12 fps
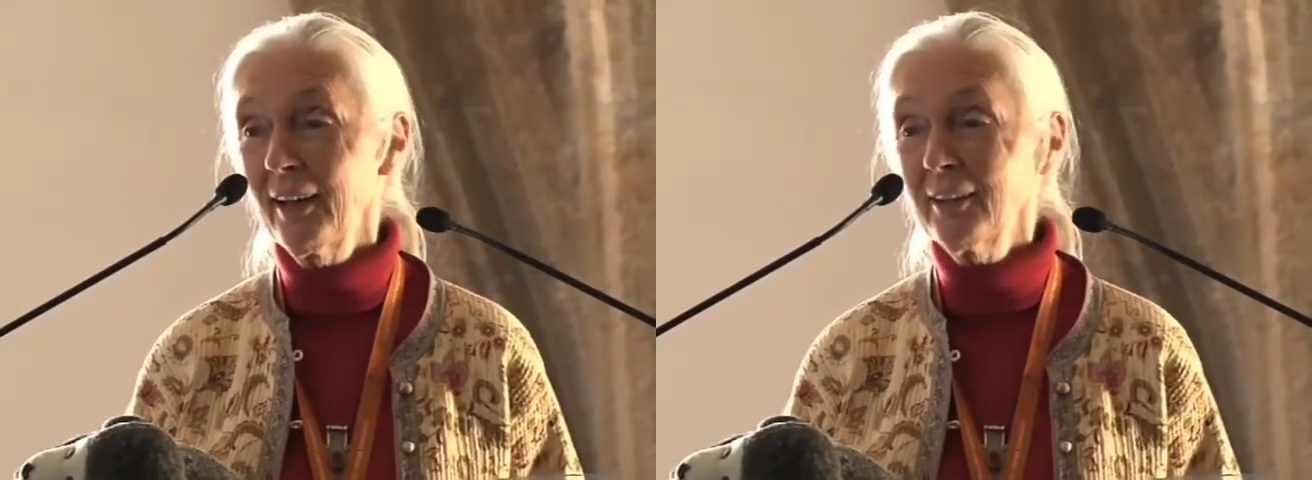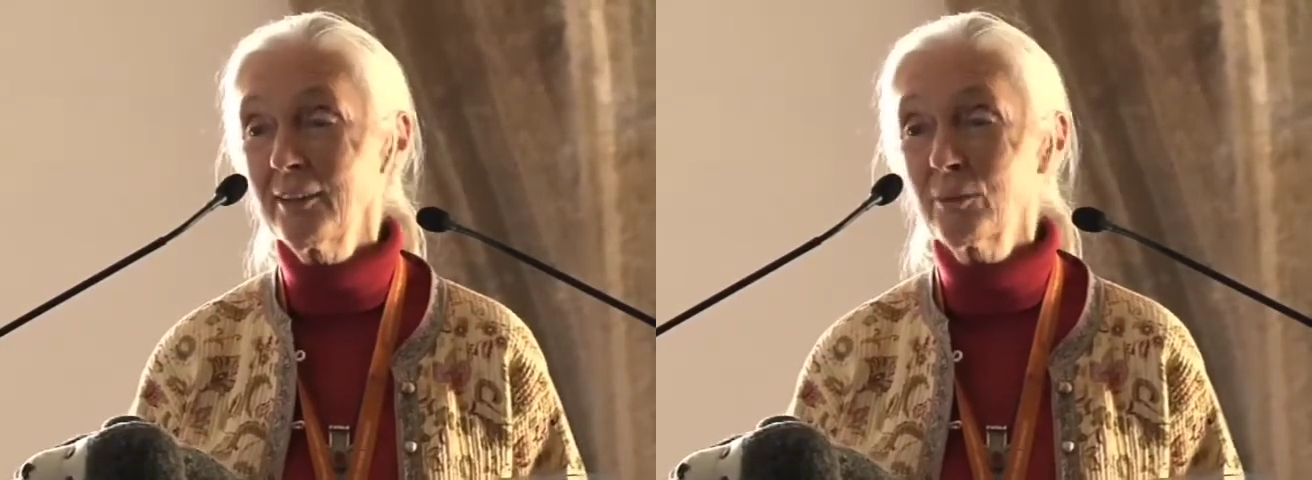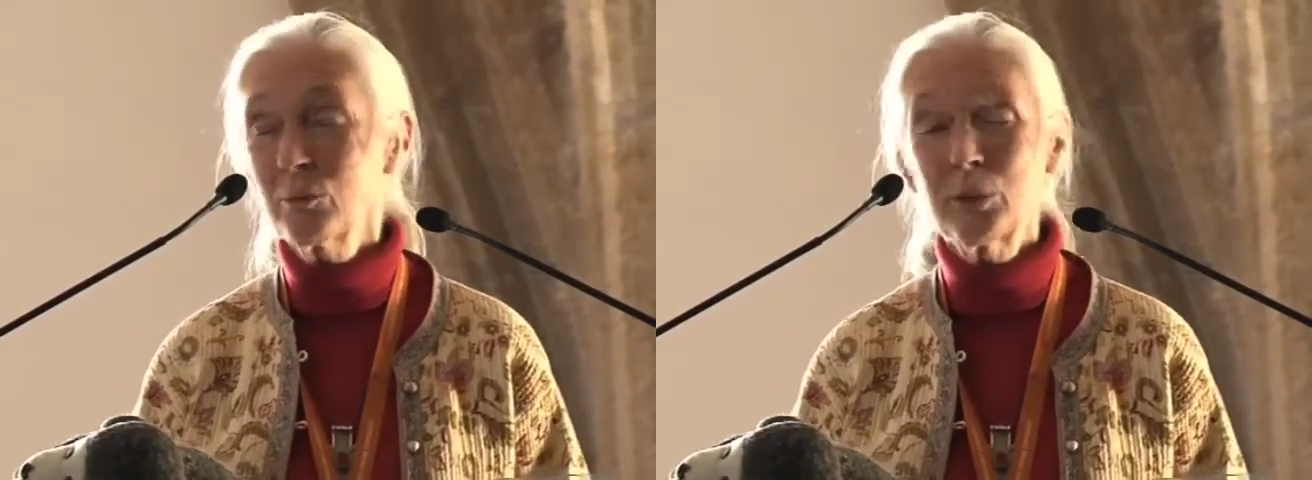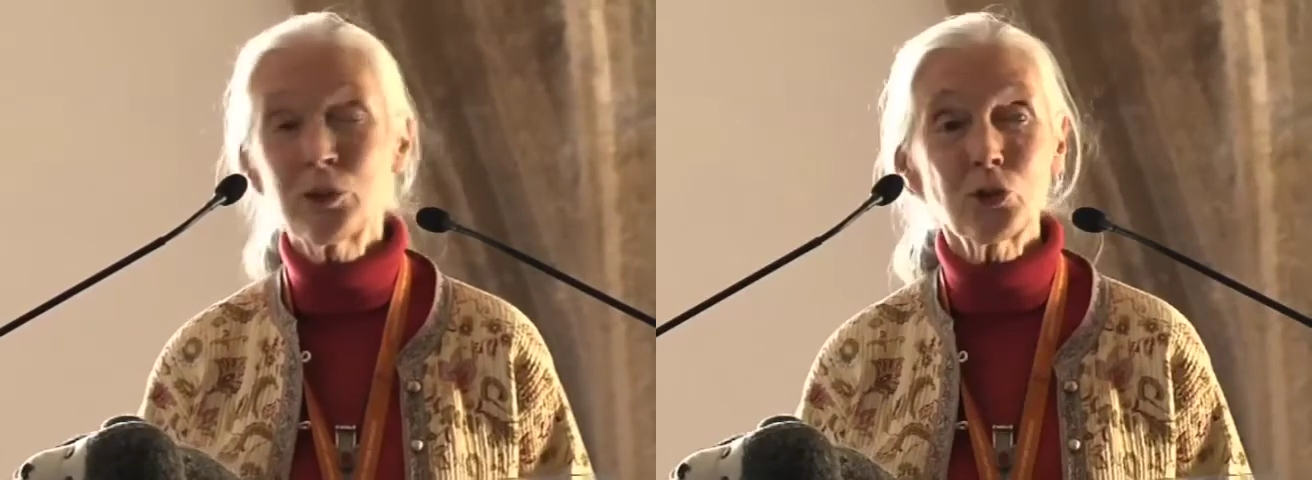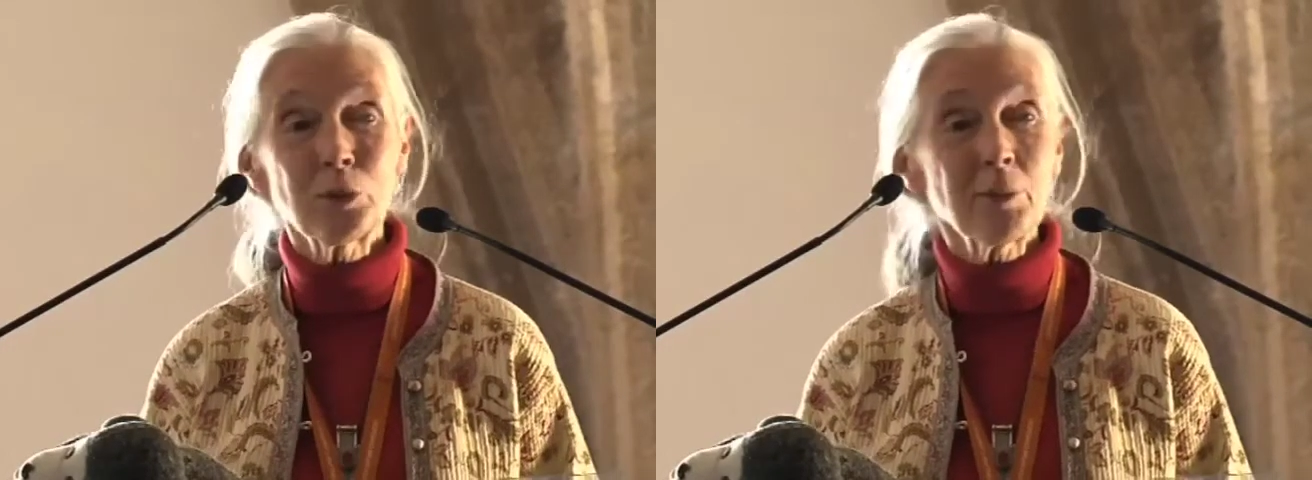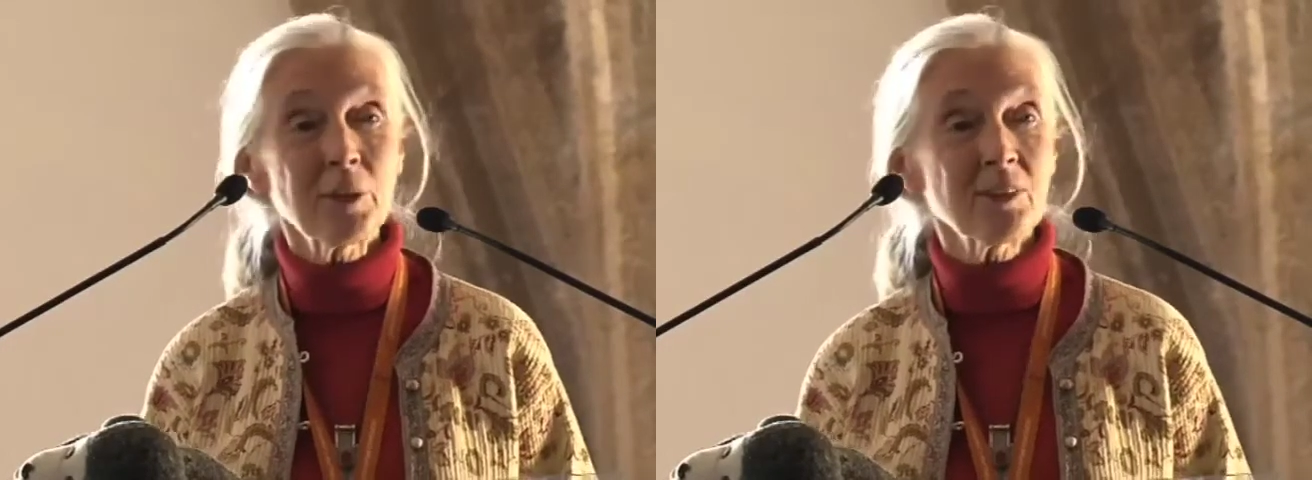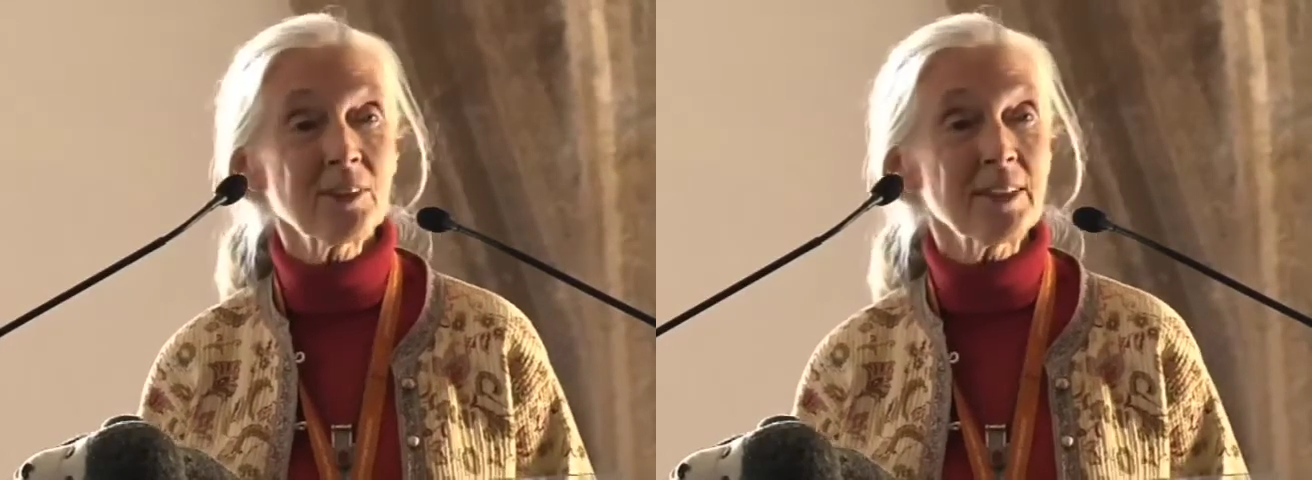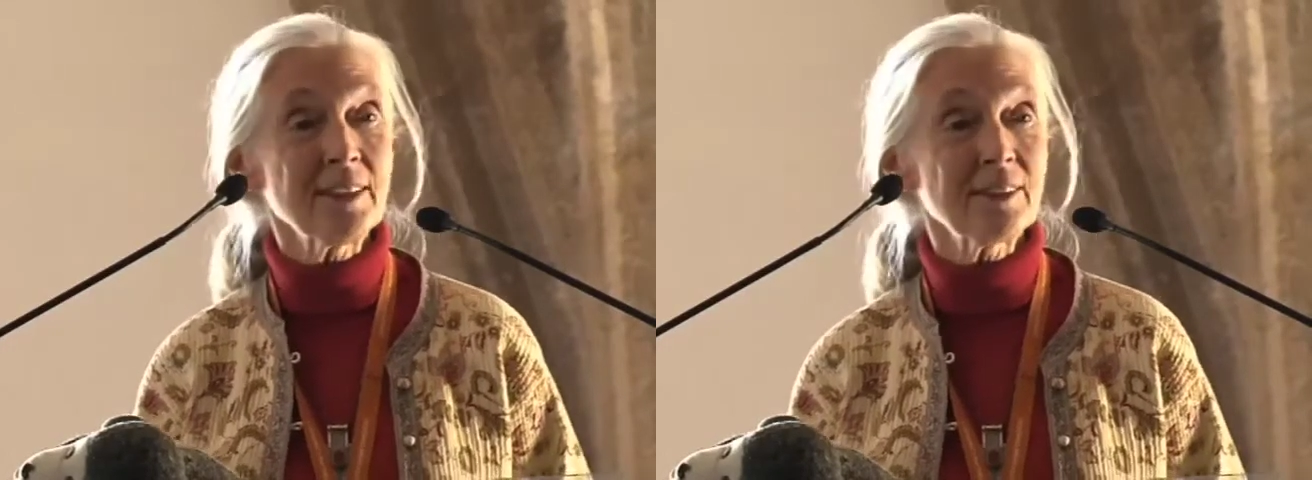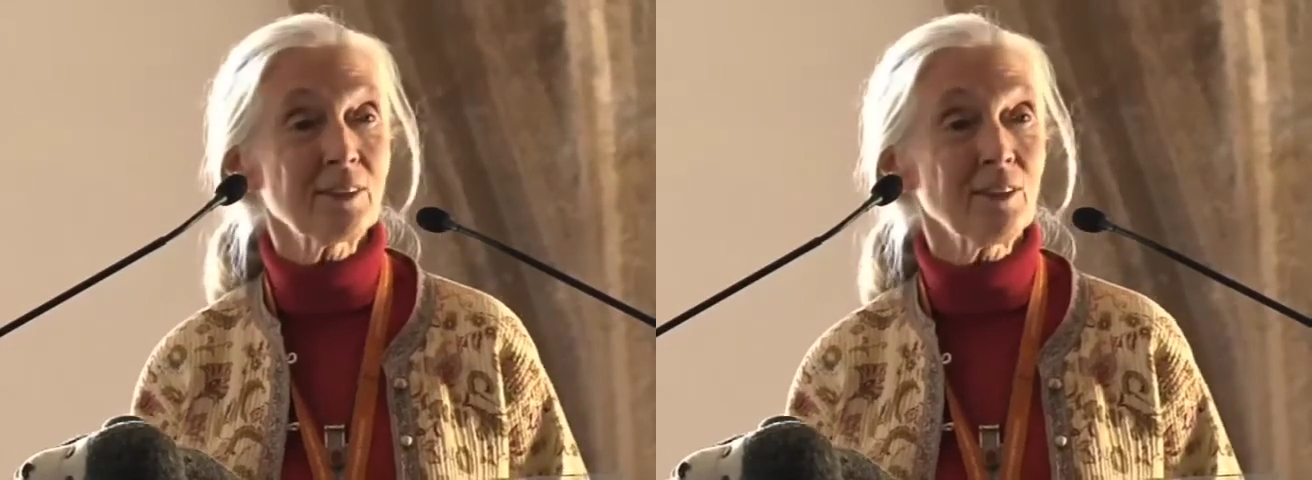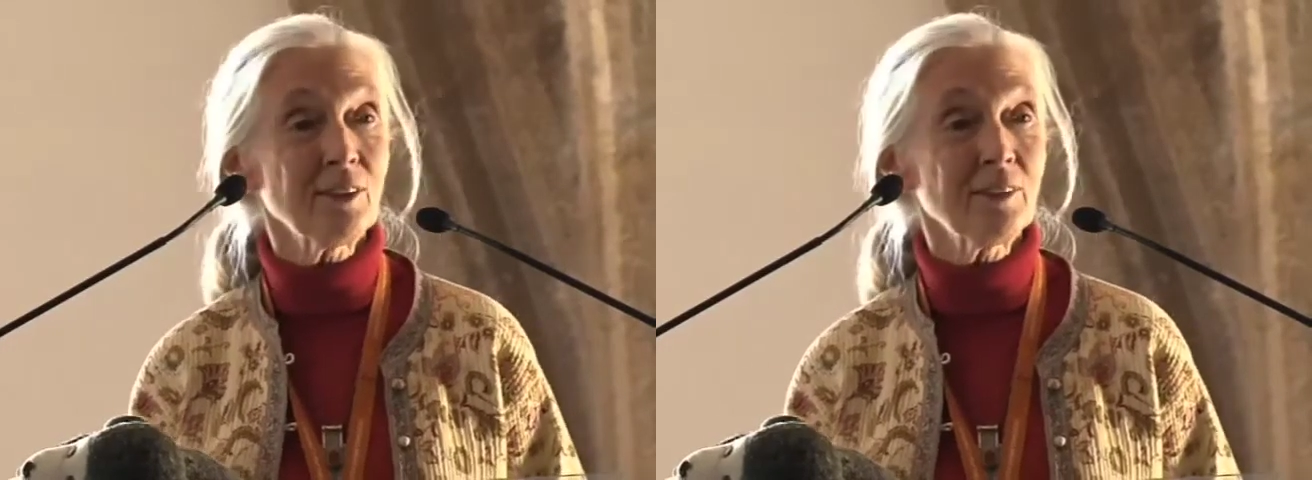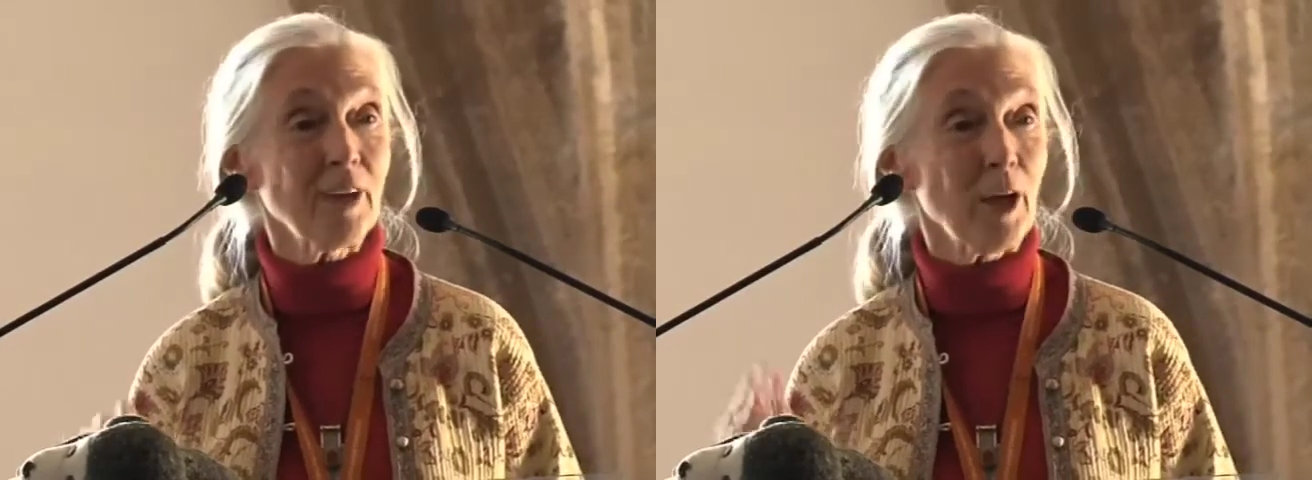And when chimpanzees are